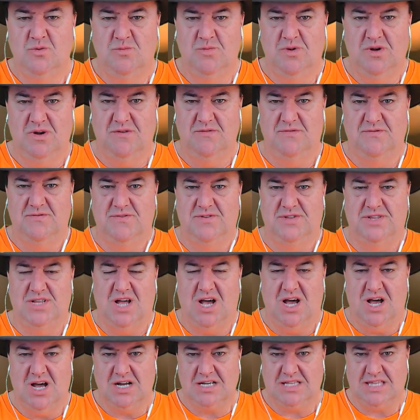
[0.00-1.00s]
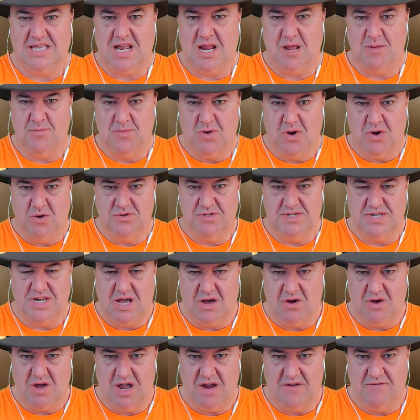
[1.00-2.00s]
vlog that I post now
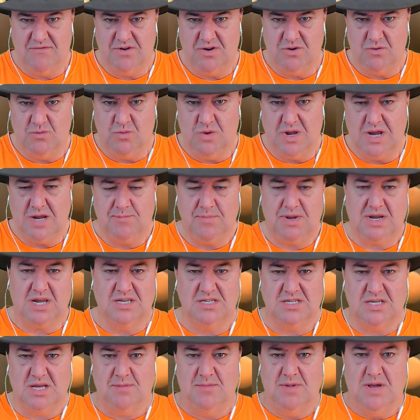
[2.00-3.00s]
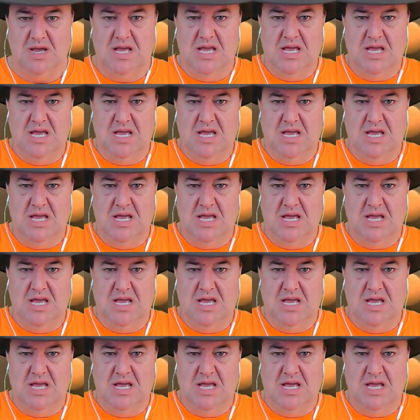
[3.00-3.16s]
every week because I'm